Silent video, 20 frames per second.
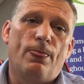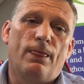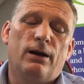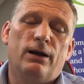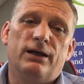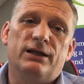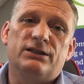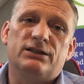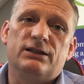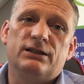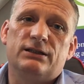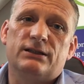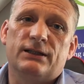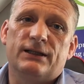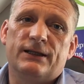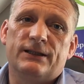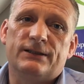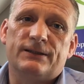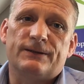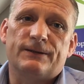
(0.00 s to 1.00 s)
listening to
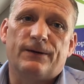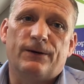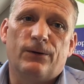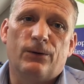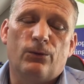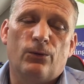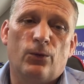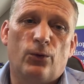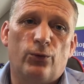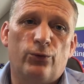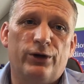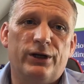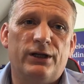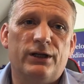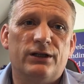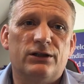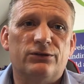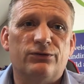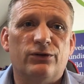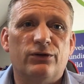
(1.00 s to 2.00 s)
this or
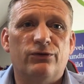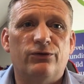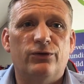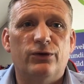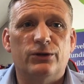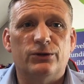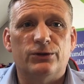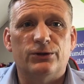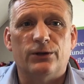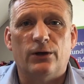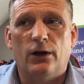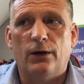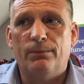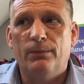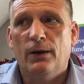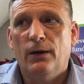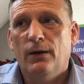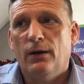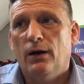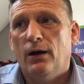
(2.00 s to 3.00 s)
reading this for the first time,
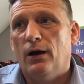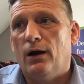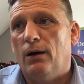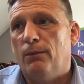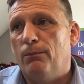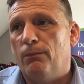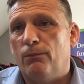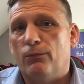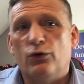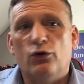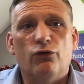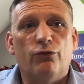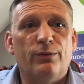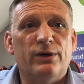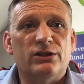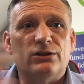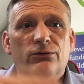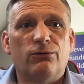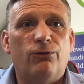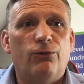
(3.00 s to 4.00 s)
you've
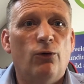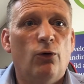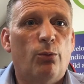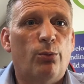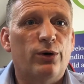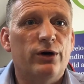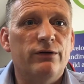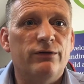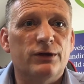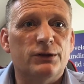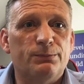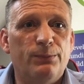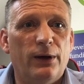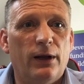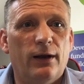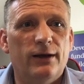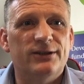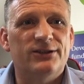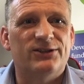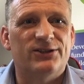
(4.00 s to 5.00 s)
missed the 4 previous
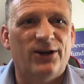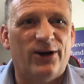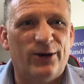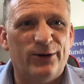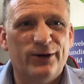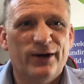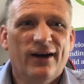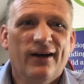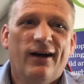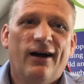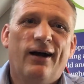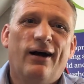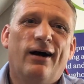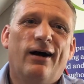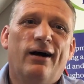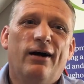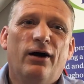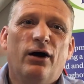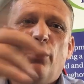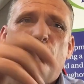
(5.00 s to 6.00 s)
pillars. So
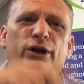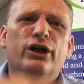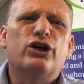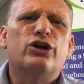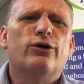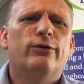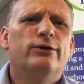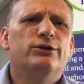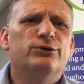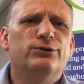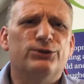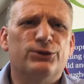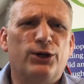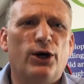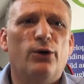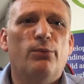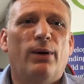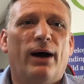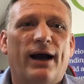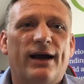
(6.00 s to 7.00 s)
I would encourage you to
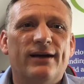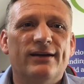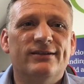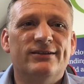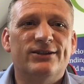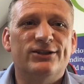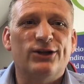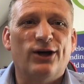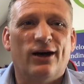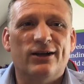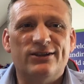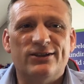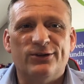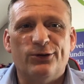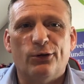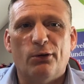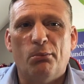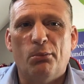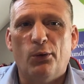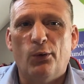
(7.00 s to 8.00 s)
go back and start at
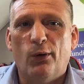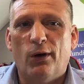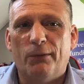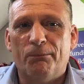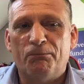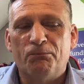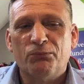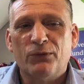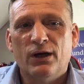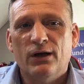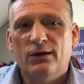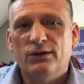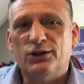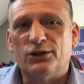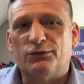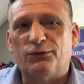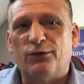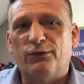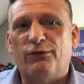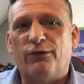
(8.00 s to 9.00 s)
number 1.
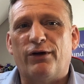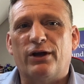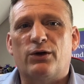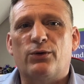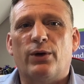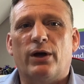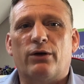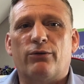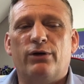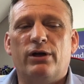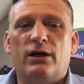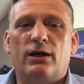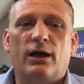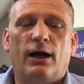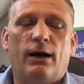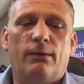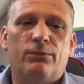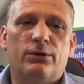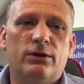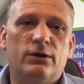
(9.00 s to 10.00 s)
Just for a very quick
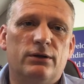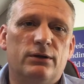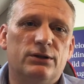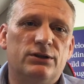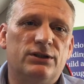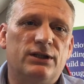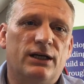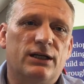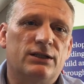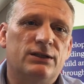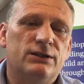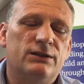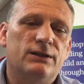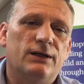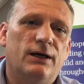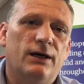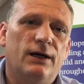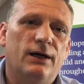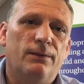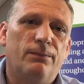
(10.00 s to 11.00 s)
recap, the 6
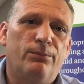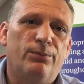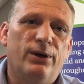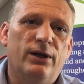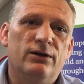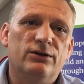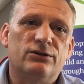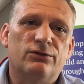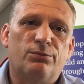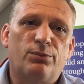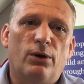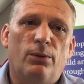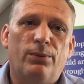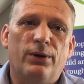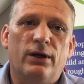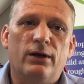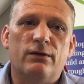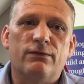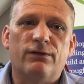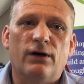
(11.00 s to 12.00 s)
pillars of
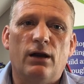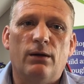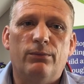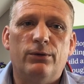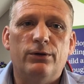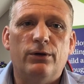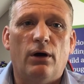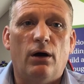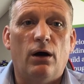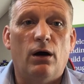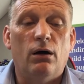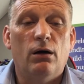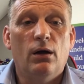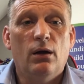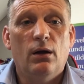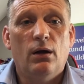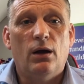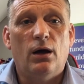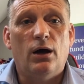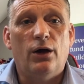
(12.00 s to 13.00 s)
property development are
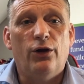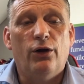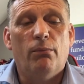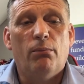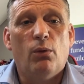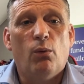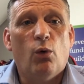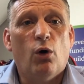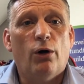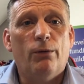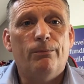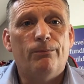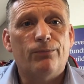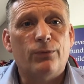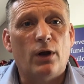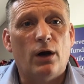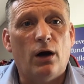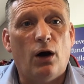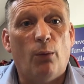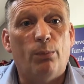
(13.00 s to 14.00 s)
number 1,
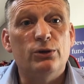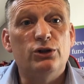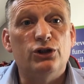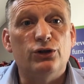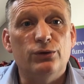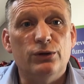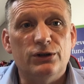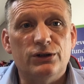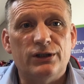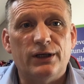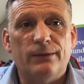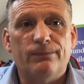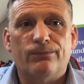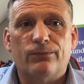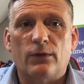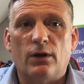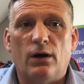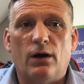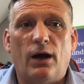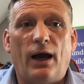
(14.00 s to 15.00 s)
opportunity,
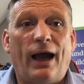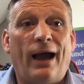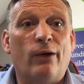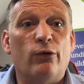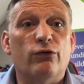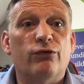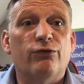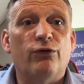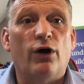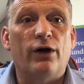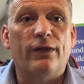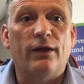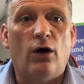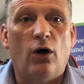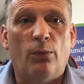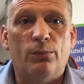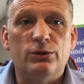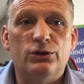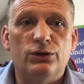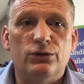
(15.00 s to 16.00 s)
how you find that
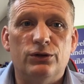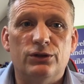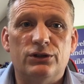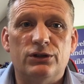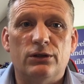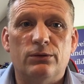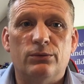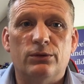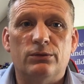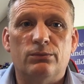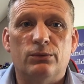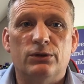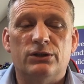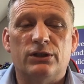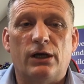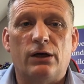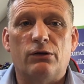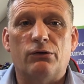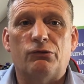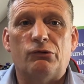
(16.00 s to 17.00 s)
opportunity, and we'll
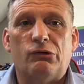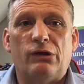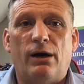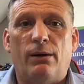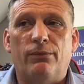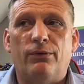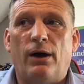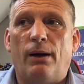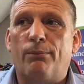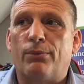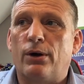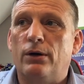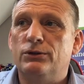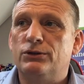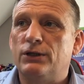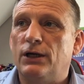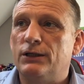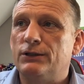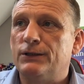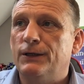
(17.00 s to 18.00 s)
take you through that
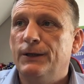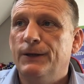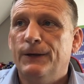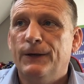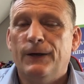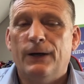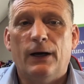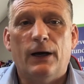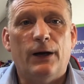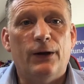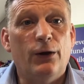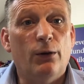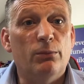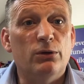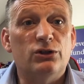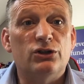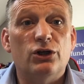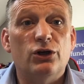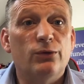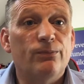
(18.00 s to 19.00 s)
process. Number
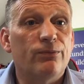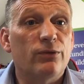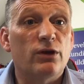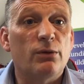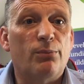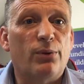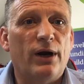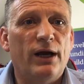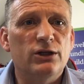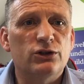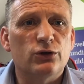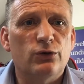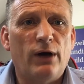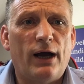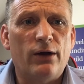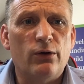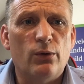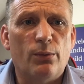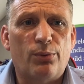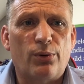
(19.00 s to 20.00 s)
2, the appraisal, how
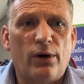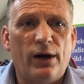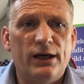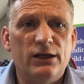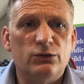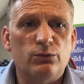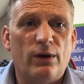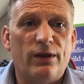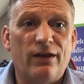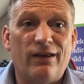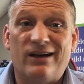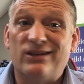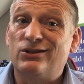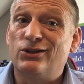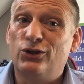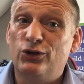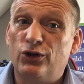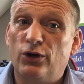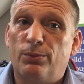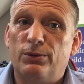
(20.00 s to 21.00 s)
you appraise whether that's a
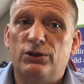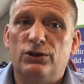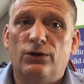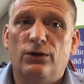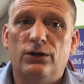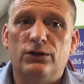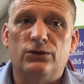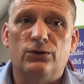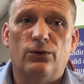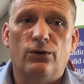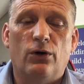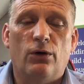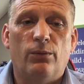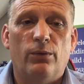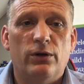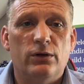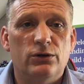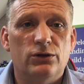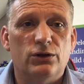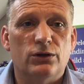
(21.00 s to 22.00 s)
good opportunity or not, and
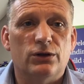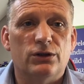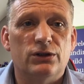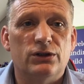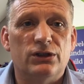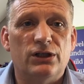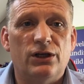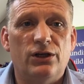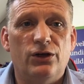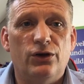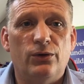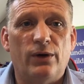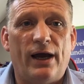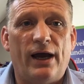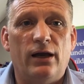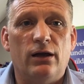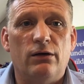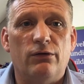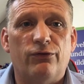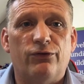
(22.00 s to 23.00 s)
whether you should continue
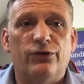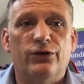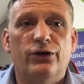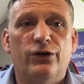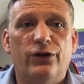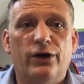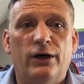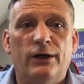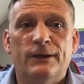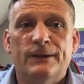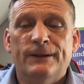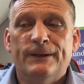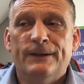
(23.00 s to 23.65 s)
any further.